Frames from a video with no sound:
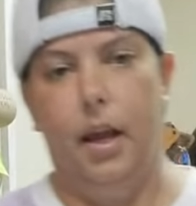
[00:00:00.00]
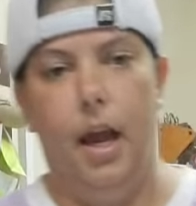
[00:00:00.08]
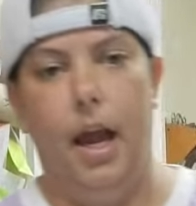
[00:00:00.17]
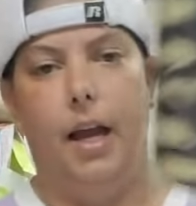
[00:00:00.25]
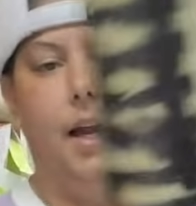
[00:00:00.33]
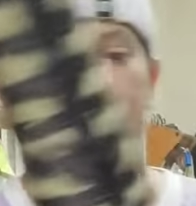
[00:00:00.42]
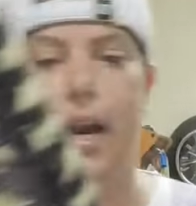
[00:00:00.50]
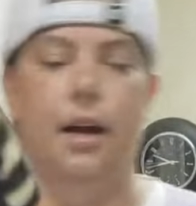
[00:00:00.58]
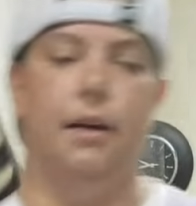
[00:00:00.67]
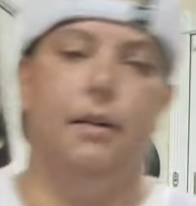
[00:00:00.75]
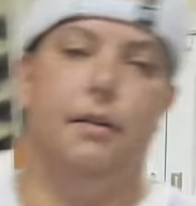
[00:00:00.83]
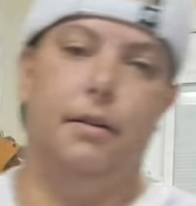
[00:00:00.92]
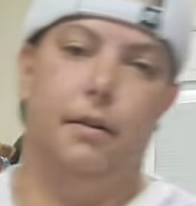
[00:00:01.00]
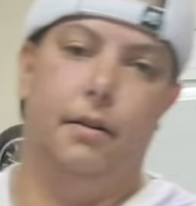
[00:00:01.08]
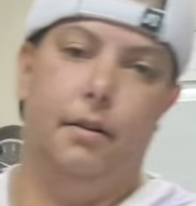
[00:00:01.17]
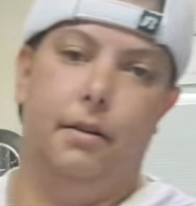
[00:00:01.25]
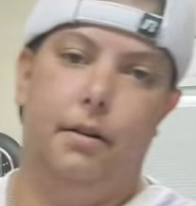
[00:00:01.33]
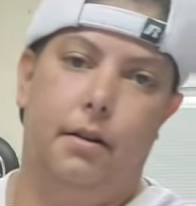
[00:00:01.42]
and kind of,
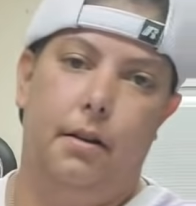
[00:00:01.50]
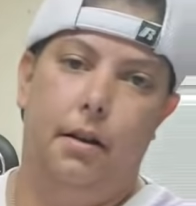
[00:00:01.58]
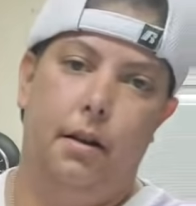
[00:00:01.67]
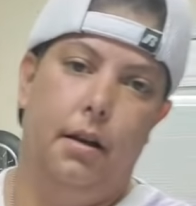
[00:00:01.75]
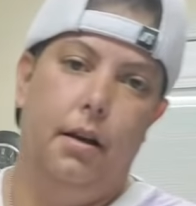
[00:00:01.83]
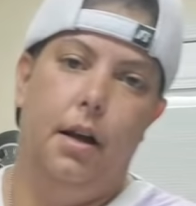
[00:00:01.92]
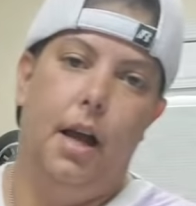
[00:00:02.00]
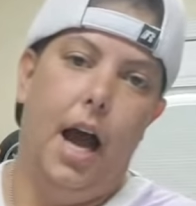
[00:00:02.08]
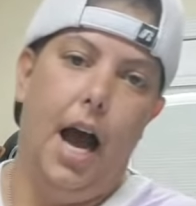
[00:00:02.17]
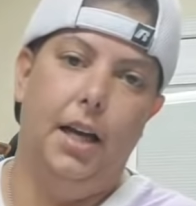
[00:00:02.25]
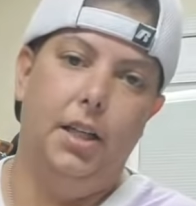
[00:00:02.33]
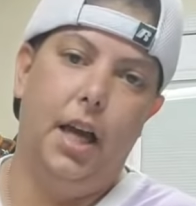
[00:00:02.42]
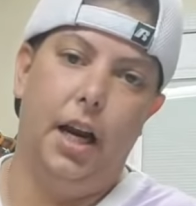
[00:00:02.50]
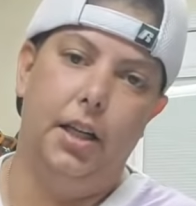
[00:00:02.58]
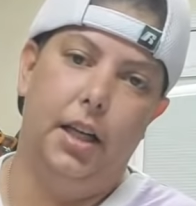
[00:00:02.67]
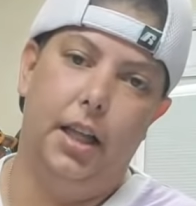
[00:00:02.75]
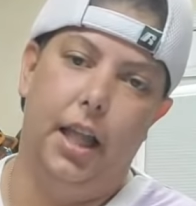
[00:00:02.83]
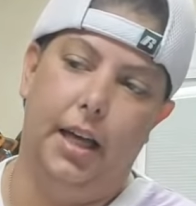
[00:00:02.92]
I just kind of
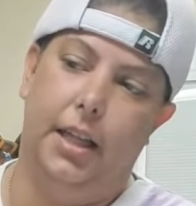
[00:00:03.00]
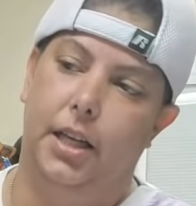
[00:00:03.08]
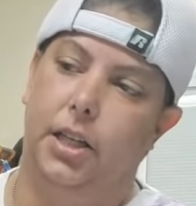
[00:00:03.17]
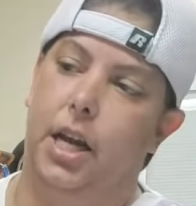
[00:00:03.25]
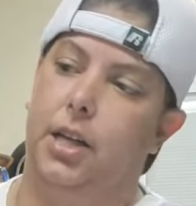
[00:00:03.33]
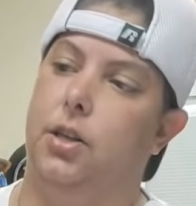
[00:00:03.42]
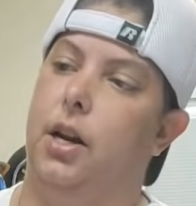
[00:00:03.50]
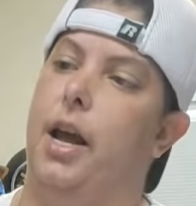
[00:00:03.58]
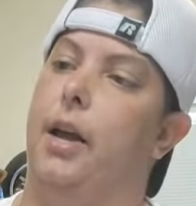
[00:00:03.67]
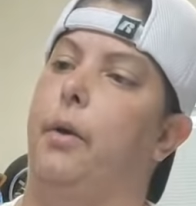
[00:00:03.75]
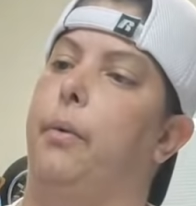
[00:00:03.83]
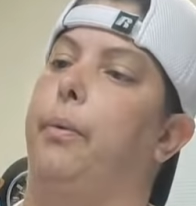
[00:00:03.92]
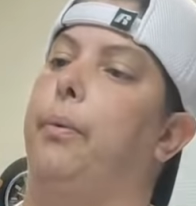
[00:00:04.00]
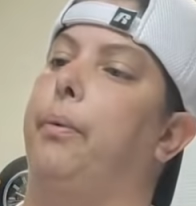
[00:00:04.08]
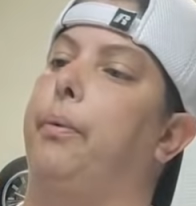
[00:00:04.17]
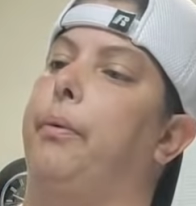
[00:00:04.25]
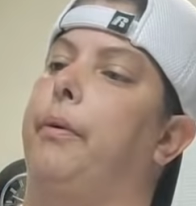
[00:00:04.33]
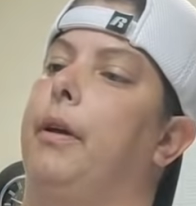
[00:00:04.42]
did like this yesterday.
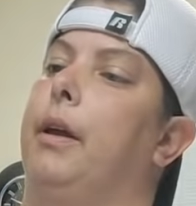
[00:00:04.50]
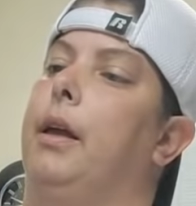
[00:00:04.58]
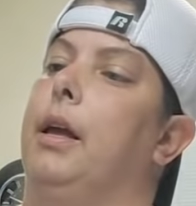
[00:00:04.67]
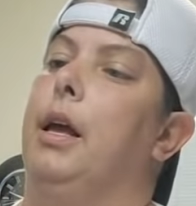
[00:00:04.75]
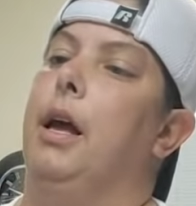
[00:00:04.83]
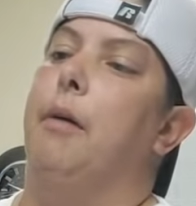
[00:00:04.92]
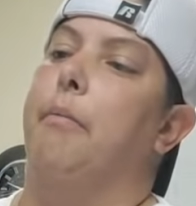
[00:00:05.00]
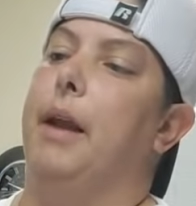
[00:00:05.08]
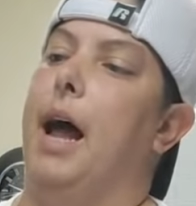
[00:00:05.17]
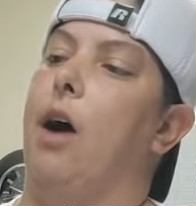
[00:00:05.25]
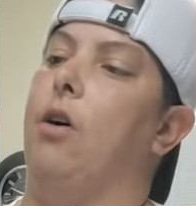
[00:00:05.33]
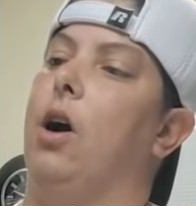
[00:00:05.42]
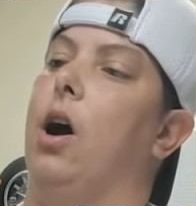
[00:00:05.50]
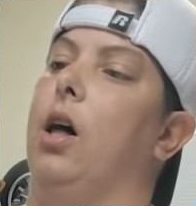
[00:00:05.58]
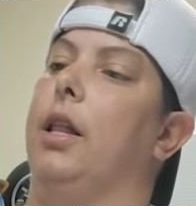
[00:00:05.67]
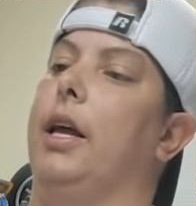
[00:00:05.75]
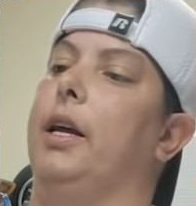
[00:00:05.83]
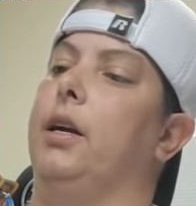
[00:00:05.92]
But alcohol
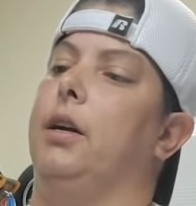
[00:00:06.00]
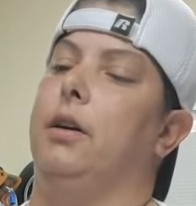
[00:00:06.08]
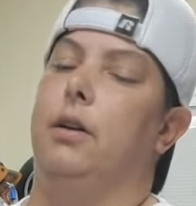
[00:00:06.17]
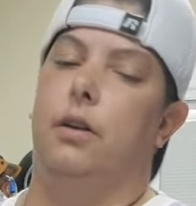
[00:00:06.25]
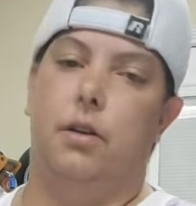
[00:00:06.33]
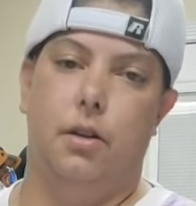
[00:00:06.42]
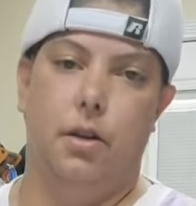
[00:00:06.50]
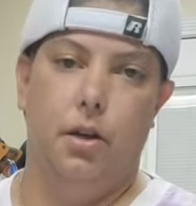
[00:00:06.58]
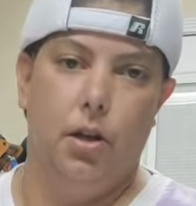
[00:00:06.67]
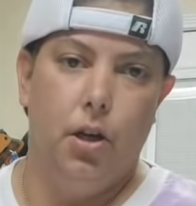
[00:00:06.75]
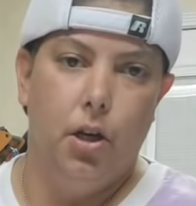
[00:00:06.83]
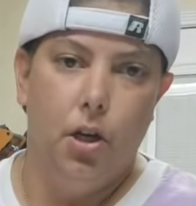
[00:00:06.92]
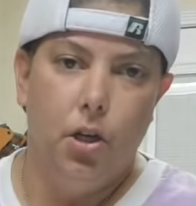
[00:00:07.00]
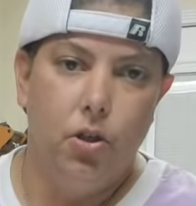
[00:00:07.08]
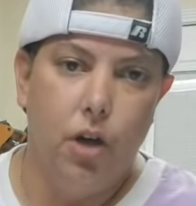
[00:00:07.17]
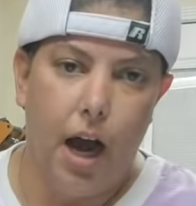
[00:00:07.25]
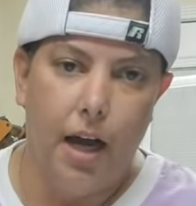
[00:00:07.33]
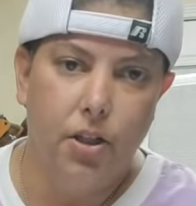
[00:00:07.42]
ink
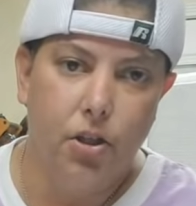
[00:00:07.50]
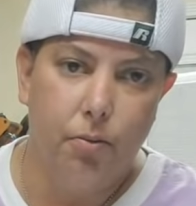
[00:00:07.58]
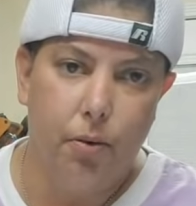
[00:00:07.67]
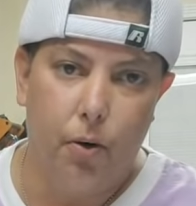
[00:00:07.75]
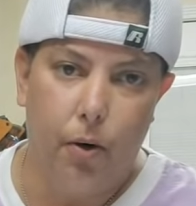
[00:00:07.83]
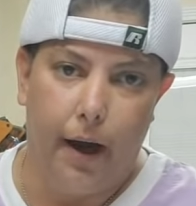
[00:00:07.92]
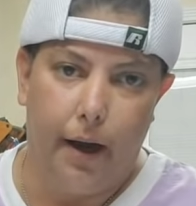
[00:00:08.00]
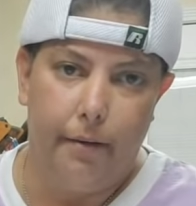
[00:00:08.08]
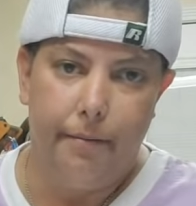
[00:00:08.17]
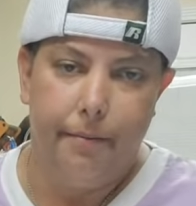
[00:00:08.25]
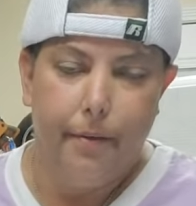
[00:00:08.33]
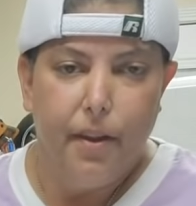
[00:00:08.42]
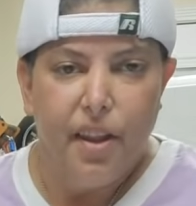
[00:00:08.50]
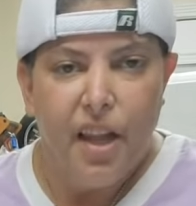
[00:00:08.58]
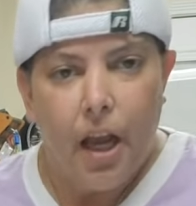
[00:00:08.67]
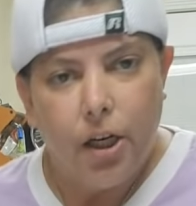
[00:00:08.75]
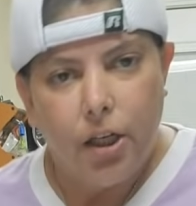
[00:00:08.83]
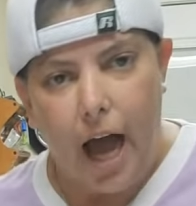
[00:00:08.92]
dries super quick.
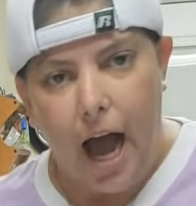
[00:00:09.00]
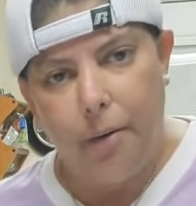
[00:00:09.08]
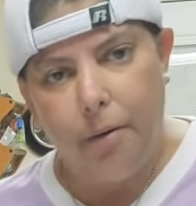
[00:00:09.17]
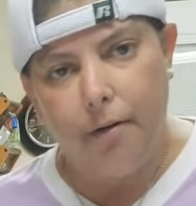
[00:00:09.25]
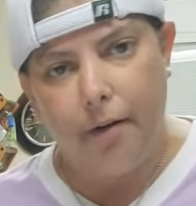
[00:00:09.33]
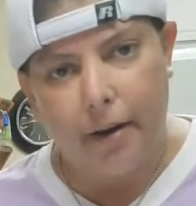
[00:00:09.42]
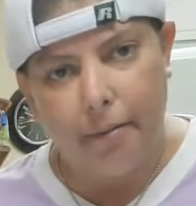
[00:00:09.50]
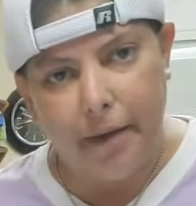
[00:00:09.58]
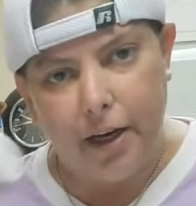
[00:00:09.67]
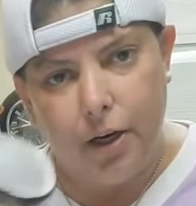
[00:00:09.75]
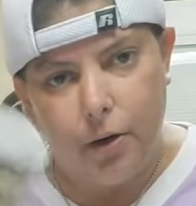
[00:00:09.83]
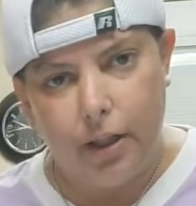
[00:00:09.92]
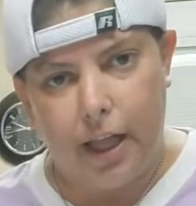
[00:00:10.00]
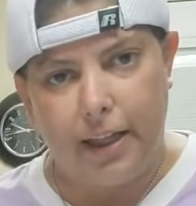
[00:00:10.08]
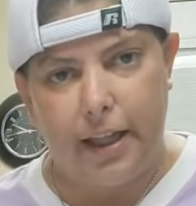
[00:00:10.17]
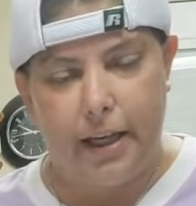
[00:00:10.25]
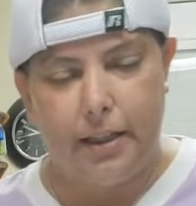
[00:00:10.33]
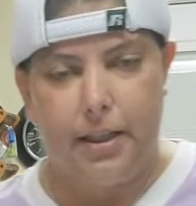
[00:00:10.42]
I wouldn't recommend doing like
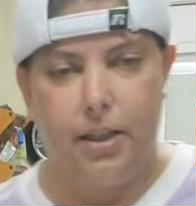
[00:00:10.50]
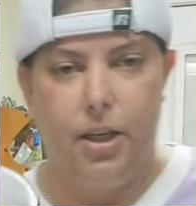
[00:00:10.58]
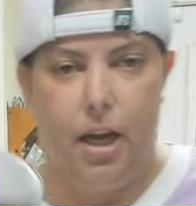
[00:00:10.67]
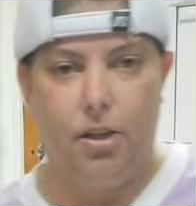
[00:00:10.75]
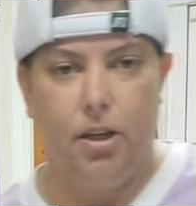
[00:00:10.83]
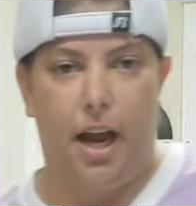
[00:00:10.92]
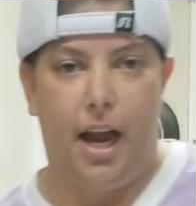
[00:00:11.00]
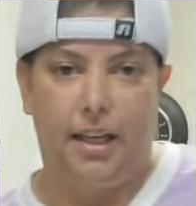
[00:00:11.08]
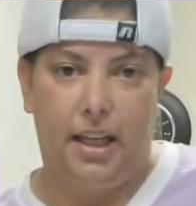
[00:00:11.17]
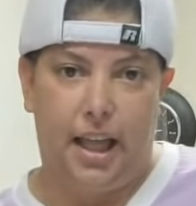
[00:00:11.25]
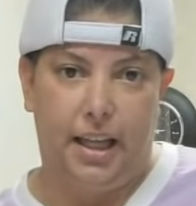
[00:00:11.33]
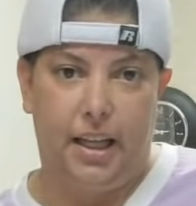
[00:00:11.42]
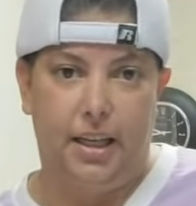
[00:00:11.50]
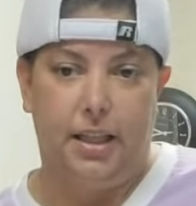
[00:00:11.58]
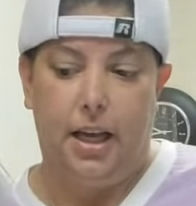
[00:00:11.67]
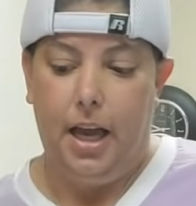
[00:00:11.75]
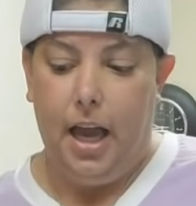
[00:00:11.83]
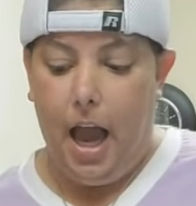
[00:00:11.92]
this because yesterday I did like this
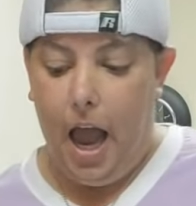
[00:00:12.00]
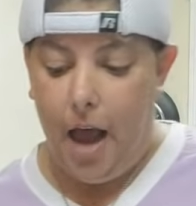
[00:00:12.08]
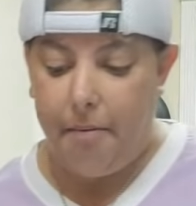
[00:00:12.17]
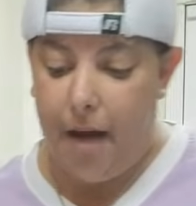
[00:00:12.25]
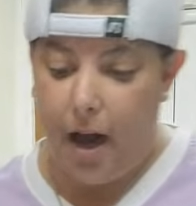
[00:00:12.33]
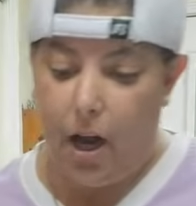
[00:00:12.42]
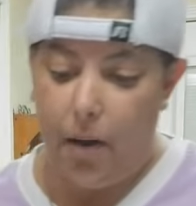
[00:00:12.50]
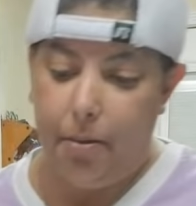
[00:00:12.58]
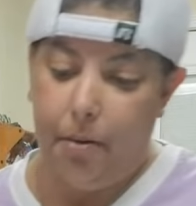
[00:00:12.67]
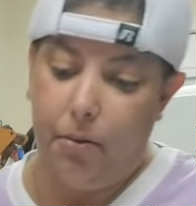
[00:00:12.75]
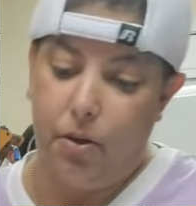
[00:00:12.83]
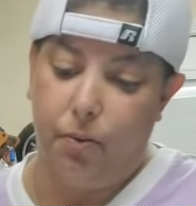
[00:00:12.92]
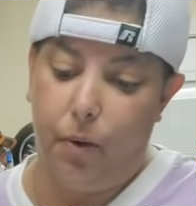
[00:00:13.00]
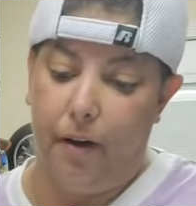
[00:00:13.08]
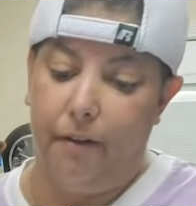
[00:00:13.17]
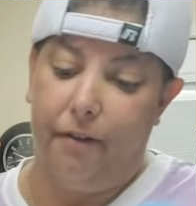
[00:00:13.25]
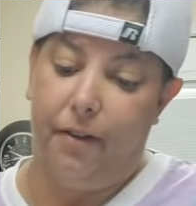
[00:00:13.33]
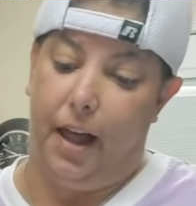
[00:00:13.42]
and my cup almost
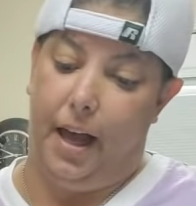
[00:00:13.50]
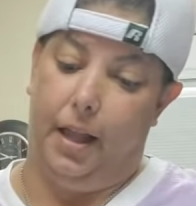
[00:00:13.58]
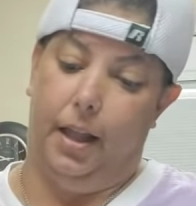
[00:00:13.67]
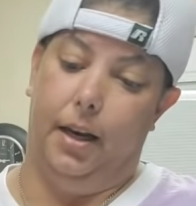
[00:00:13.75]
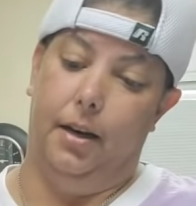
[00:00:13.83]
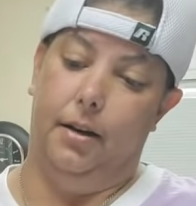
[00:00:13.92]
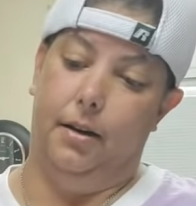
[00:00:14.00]
went flailing.